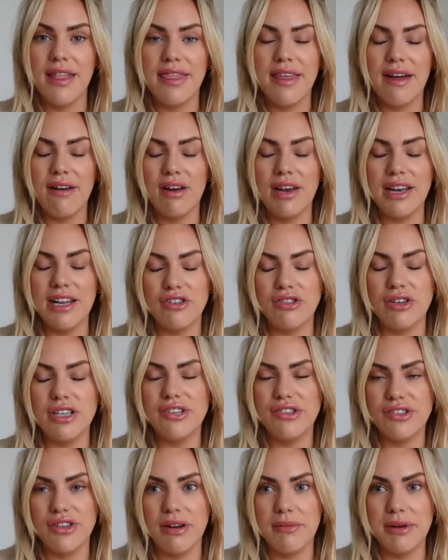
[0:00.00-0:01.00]
There are literally
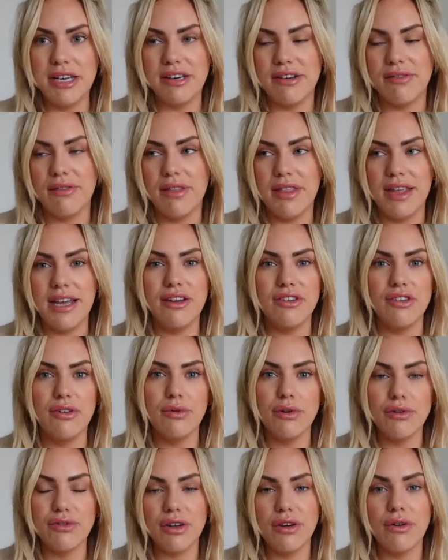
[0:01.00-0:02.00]
so many different things.
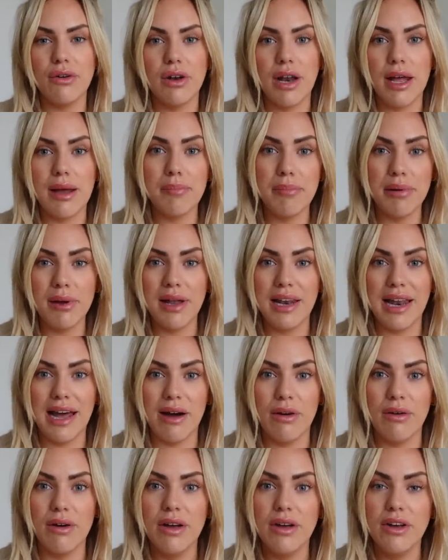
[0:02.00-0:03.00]
You've also got like
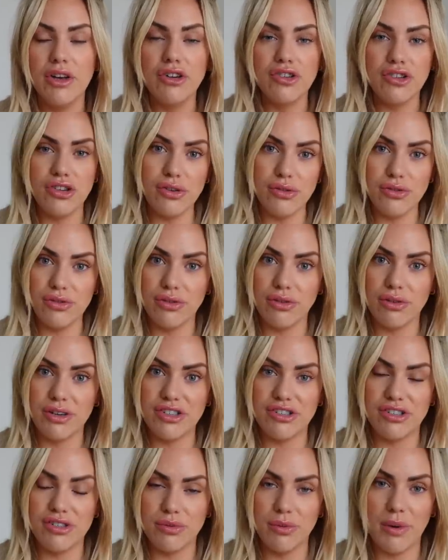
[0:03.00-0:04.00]
pull-out shoe
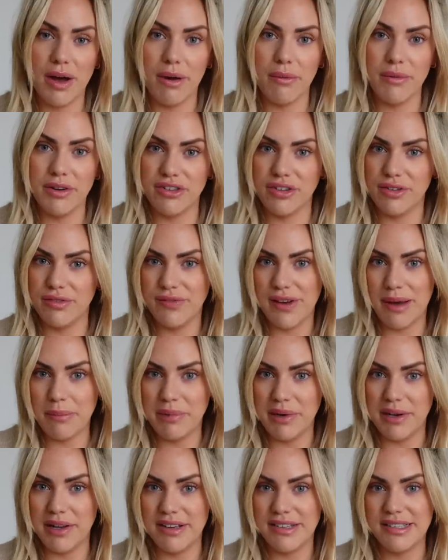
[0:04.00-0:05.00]
storage as well, which is
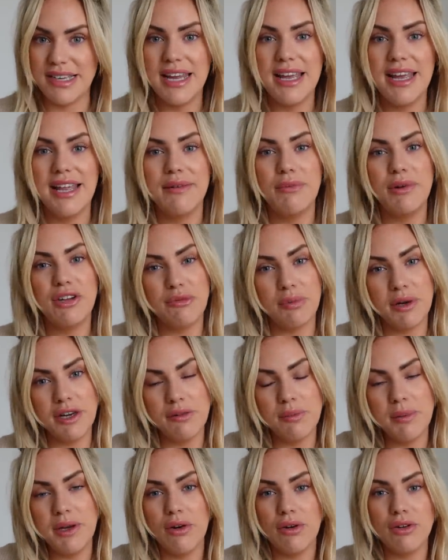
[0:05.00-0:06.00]
fabulous, which
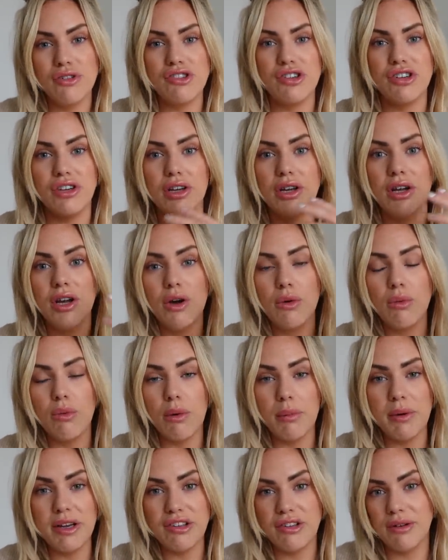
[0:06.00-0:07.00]
brings me on to
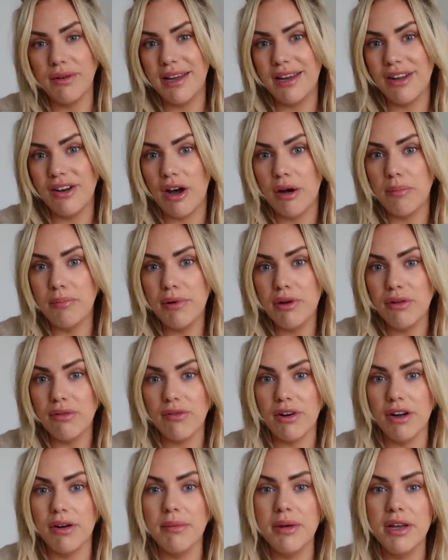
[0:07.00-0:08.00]
what we're doing in our boot
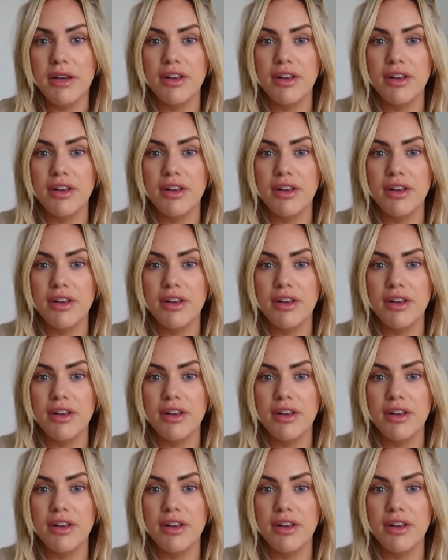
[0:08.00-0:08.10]
room.